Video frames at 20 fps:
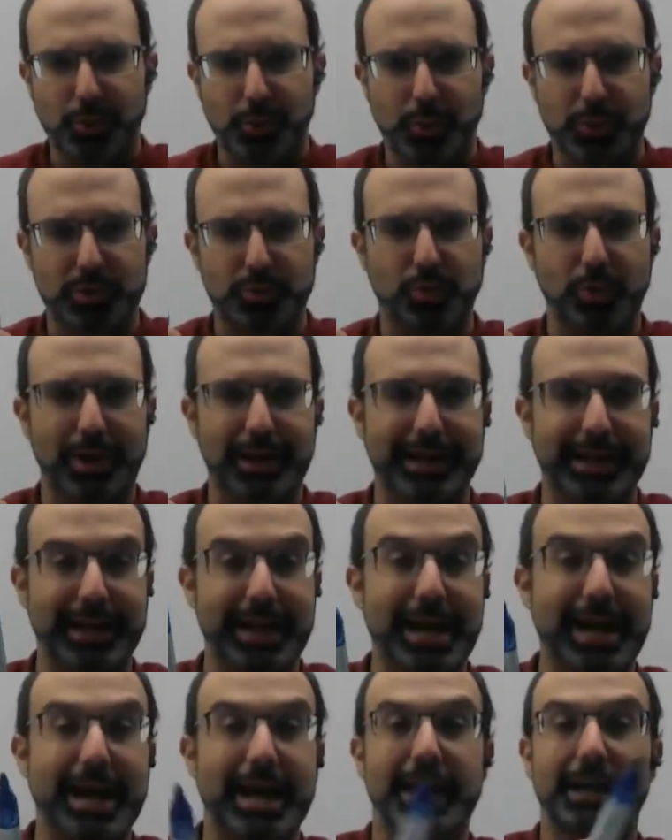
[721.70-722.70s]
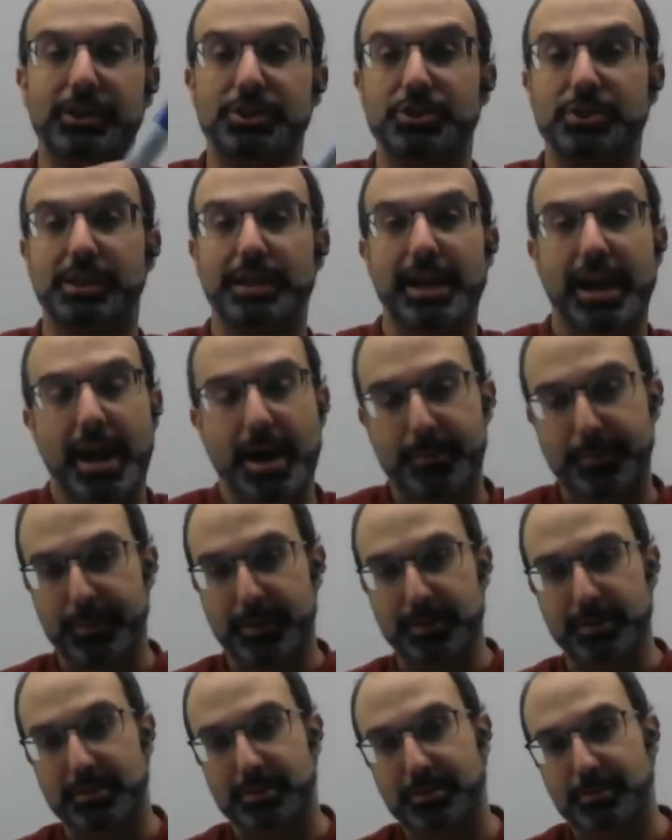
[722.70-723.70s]
was what actually
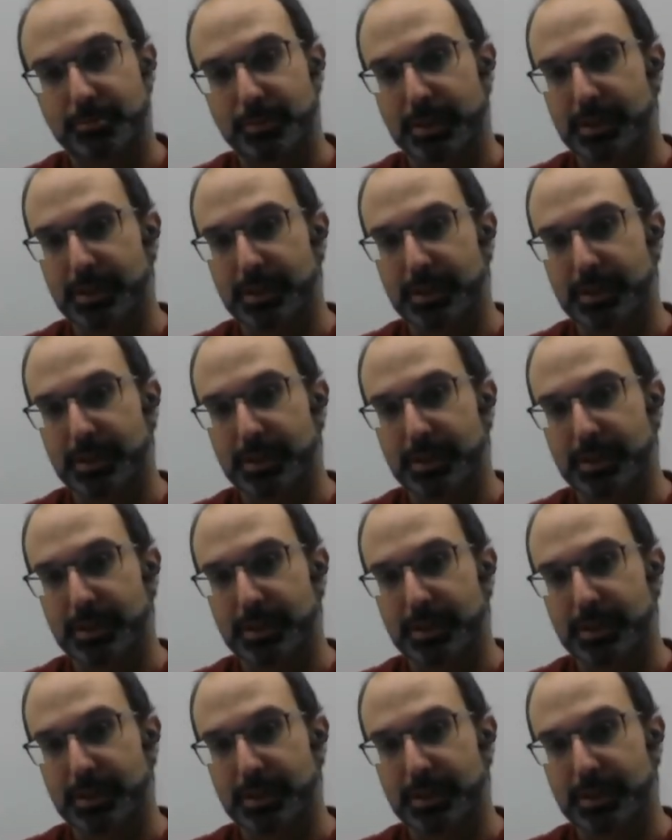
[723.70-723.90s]
happens,